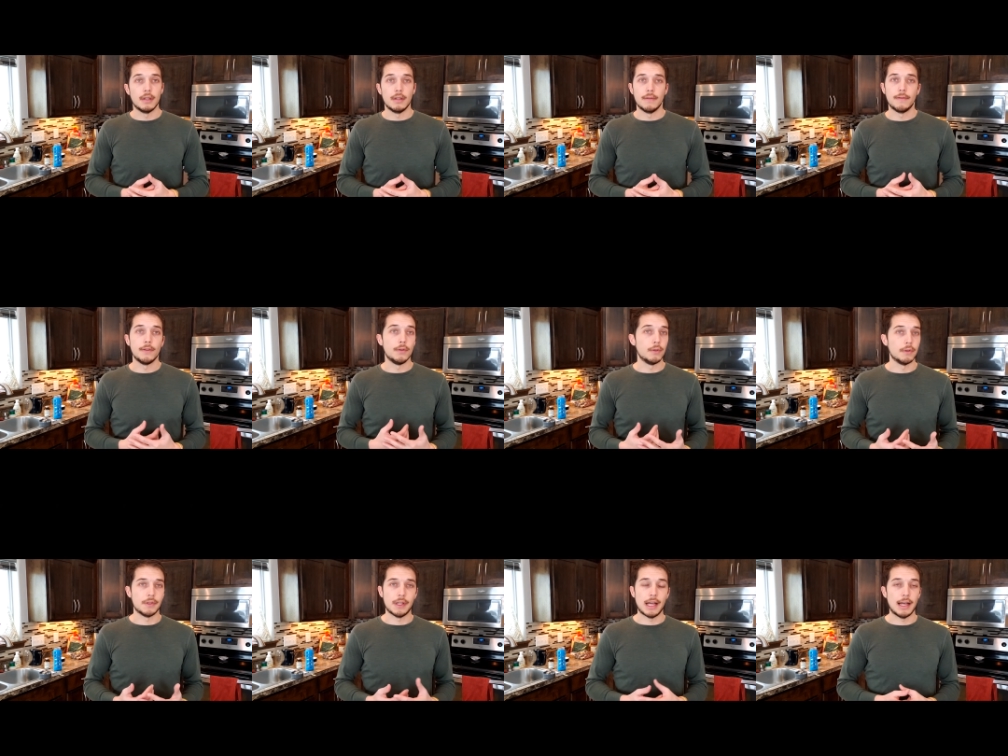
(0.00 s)
Food was
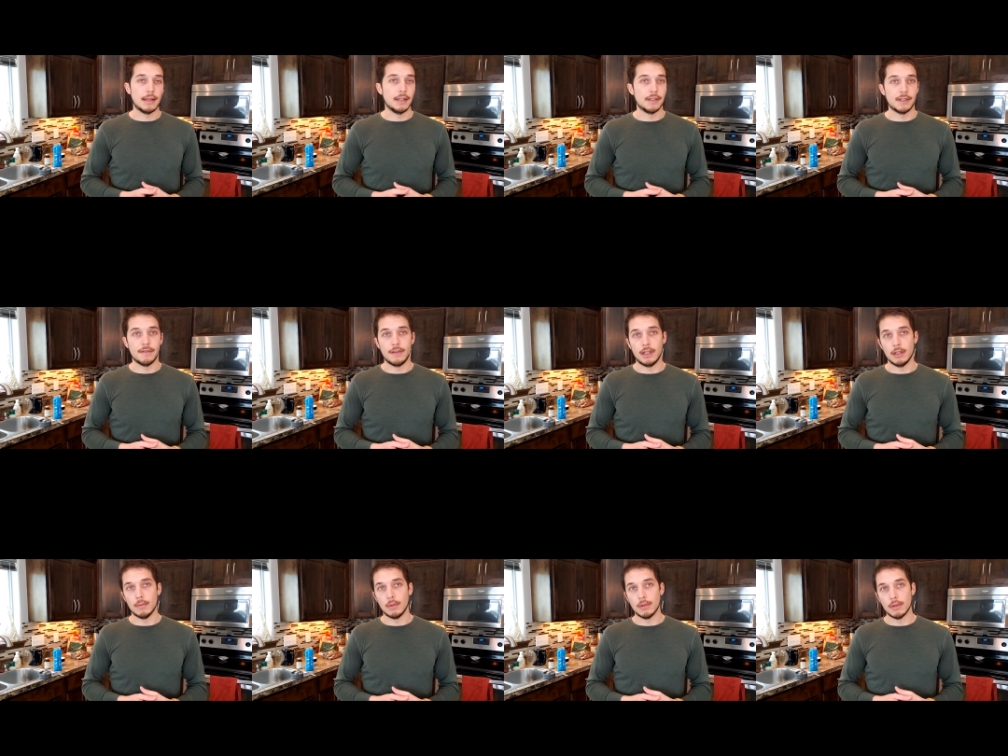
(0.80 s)
not this
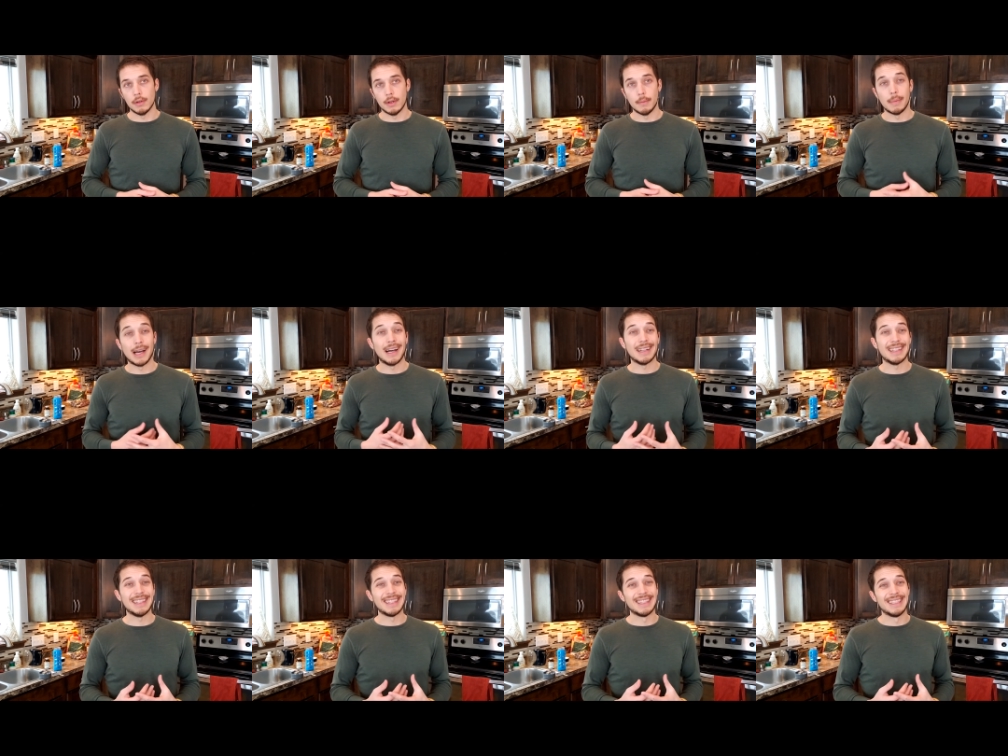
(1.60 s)
available. The body
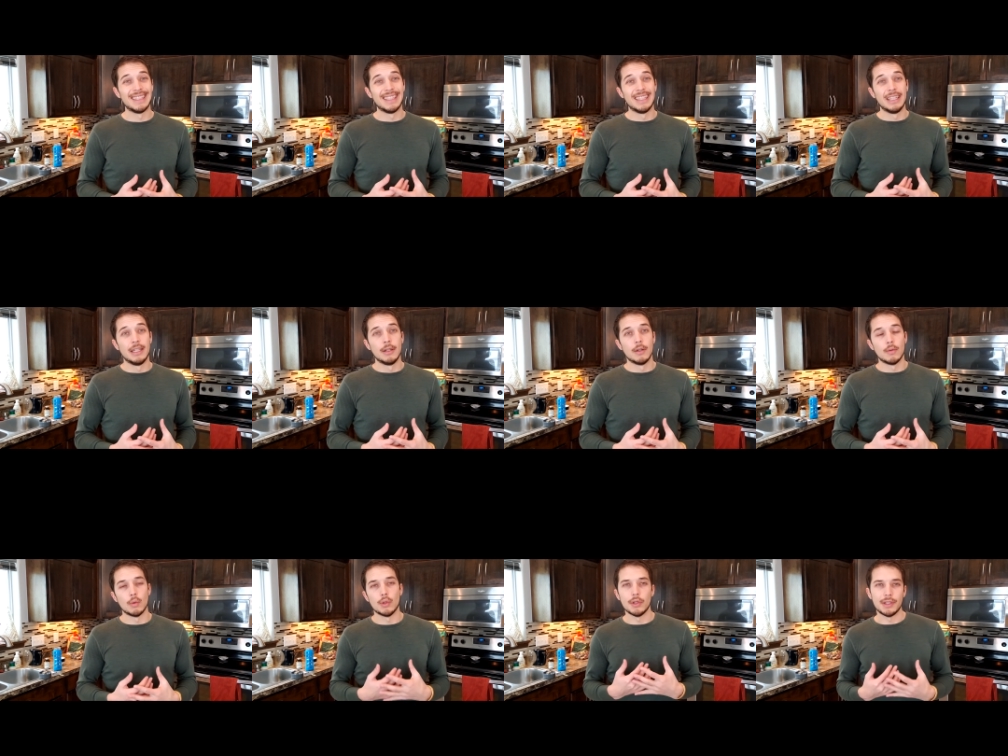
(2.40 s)

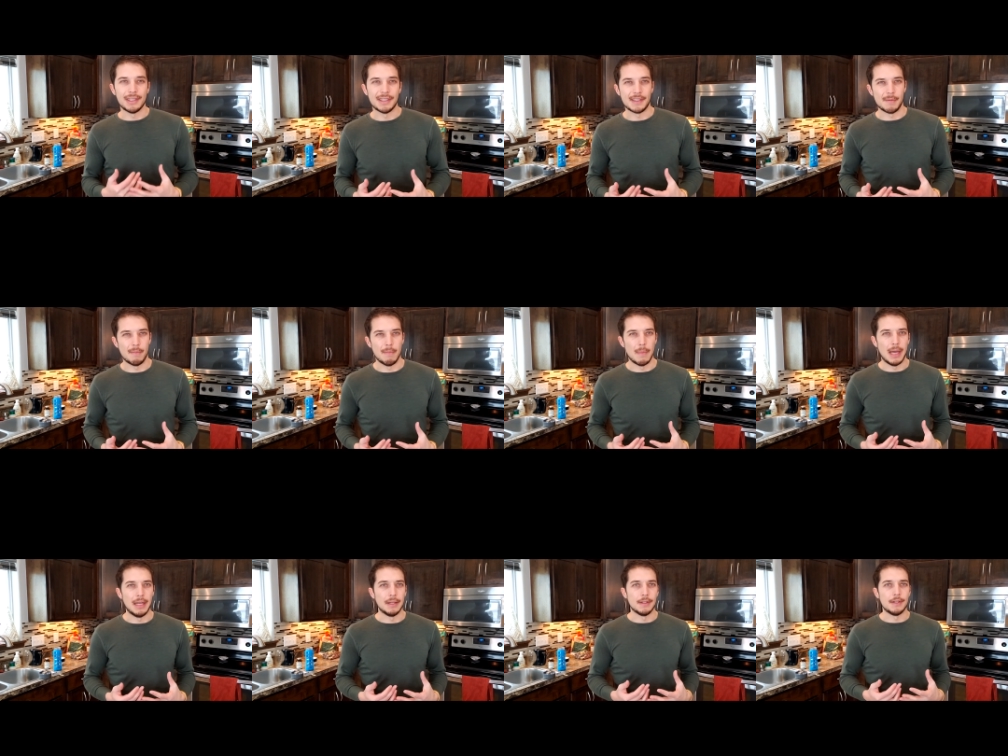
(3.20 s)
really isn't
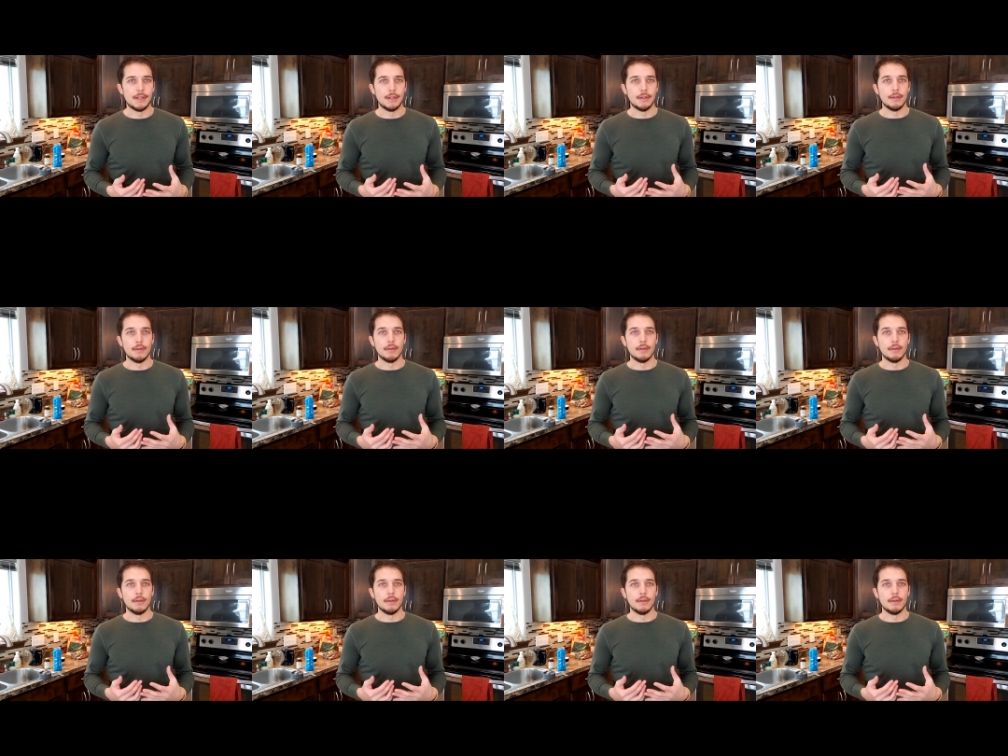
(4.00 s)
meant to